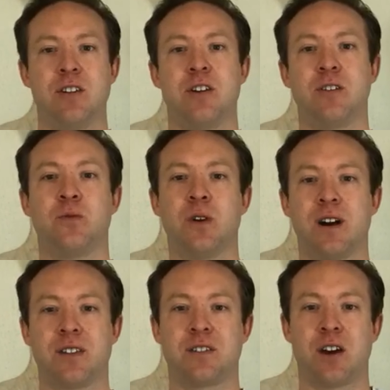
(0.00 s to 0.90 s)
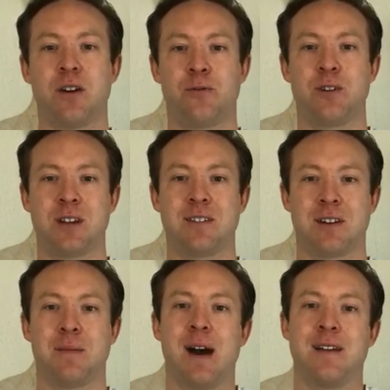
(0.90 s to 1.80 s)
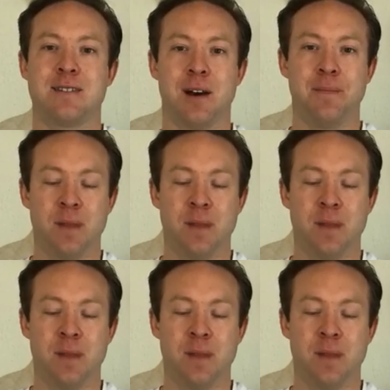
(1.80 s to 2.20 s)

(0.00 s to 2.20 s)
know you've worked the dough for a decent amount of time.